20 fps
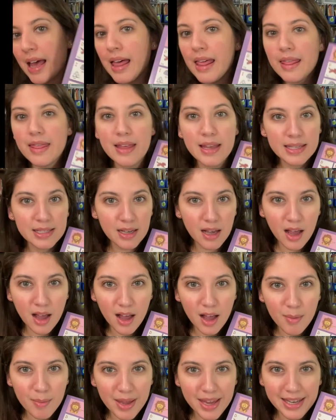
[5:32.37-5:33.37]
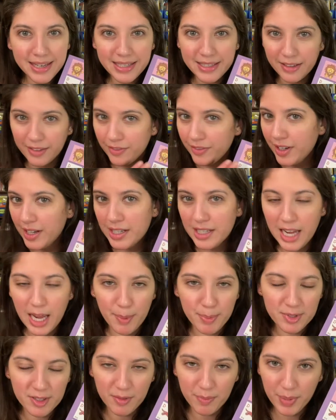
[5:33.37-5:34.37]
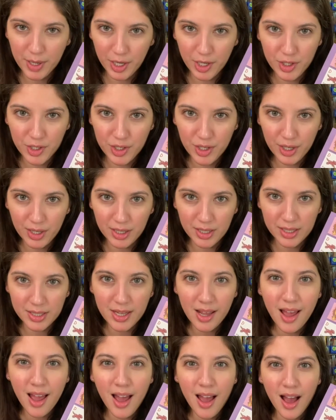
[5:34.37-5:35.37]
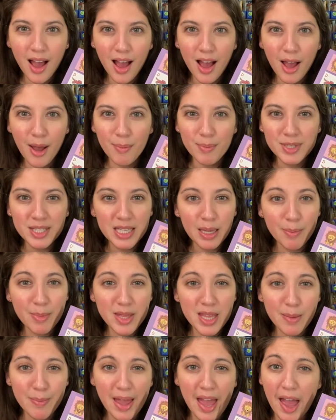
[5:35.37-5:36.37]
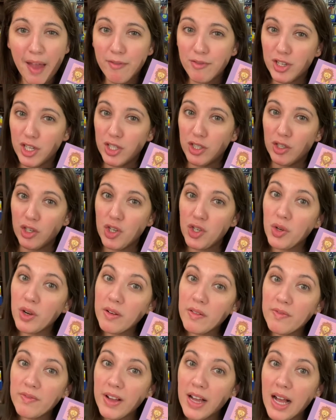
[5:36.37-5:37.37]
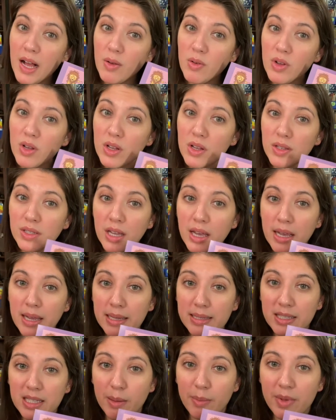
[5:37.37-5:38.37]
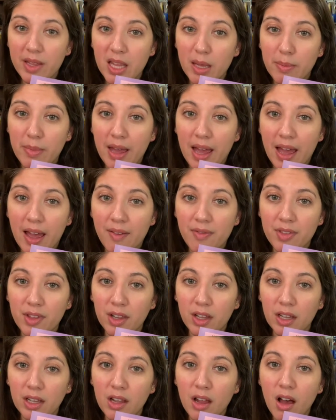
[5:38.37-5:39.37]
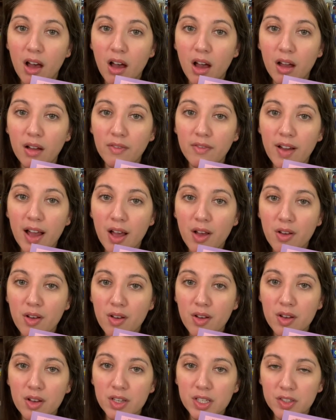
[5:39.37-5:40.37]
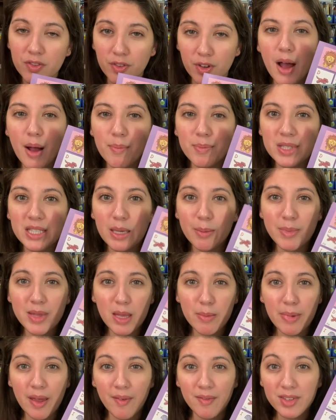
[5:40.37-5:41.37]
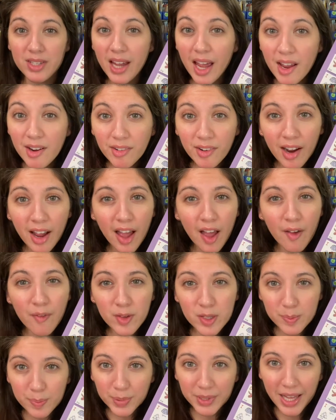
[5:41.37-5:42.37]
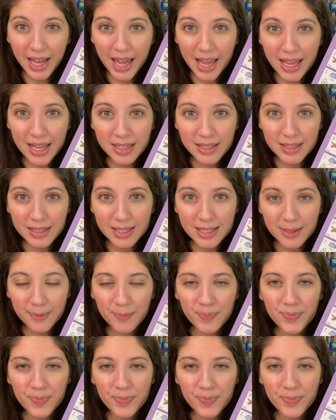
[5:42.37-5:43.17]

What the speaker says: These come in different types of pictures. Some of them have just the short vowels. Some of them have the long vowels. Some of them have digraphs, blends.